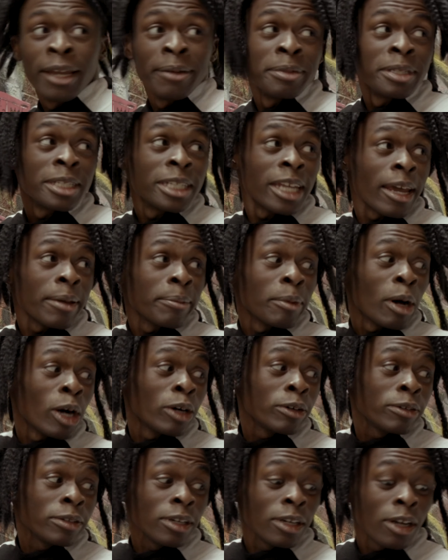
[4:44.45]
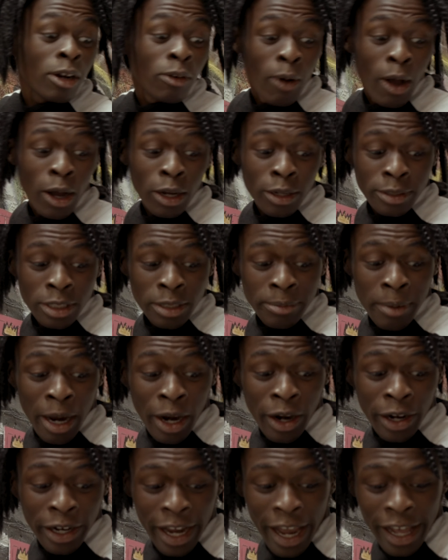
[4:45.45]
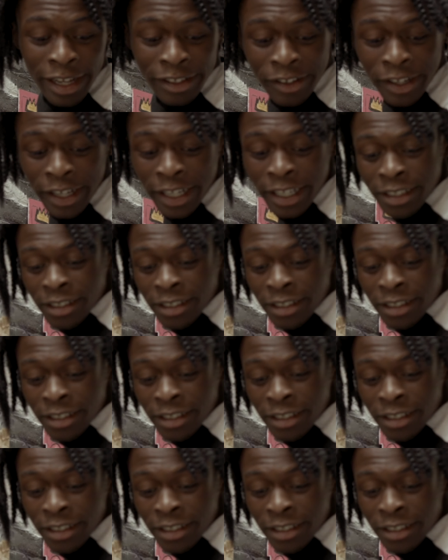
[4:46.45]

name's Samo. Welcome to my art gallery.